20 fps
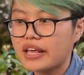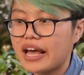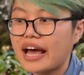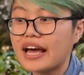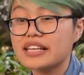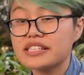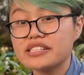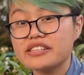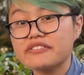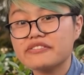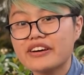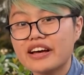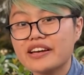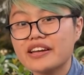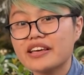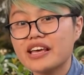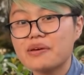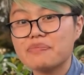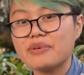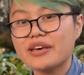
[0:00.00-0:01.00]
I see
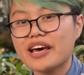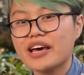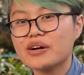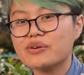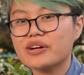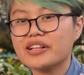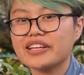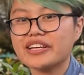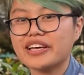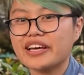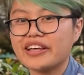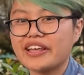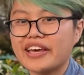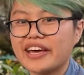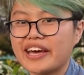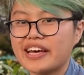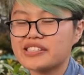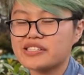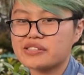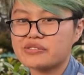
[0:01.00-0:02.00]
finding API Quality
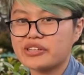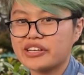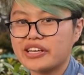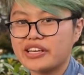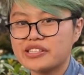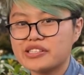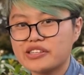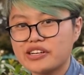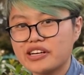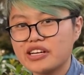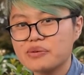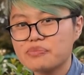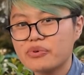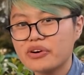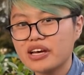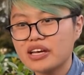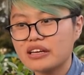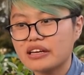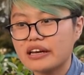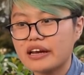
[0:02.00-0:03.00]
LA as really a turning
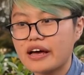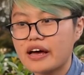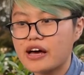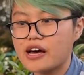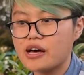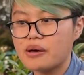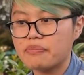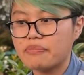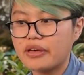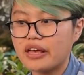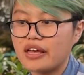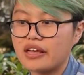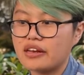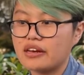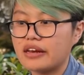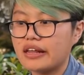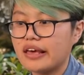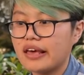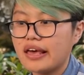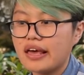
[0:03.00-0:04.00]
point,
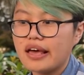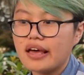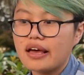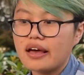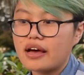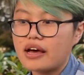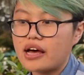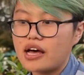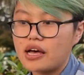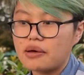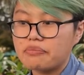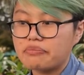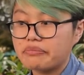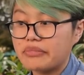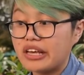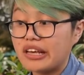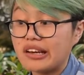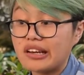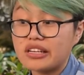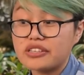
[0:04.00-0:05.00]
and
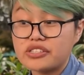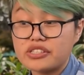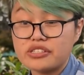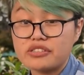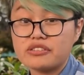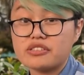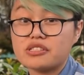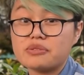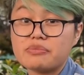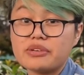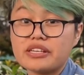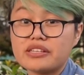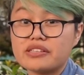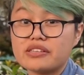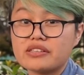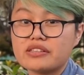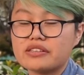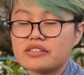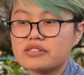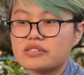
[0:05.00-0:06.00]
it introduced me
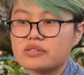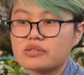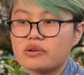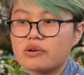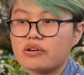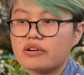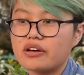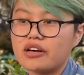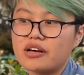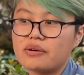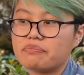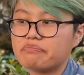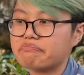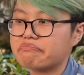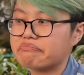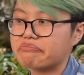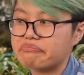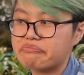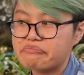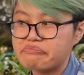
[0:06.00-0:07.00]
to this
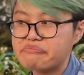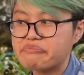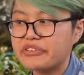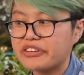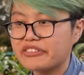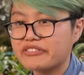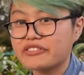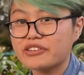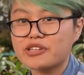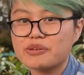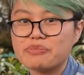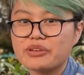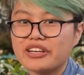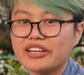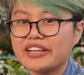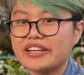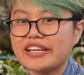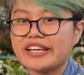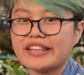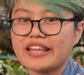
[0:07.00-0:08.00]
beautiful
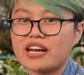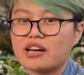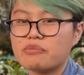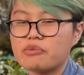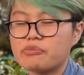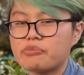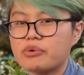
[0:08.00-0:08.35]
community that I'm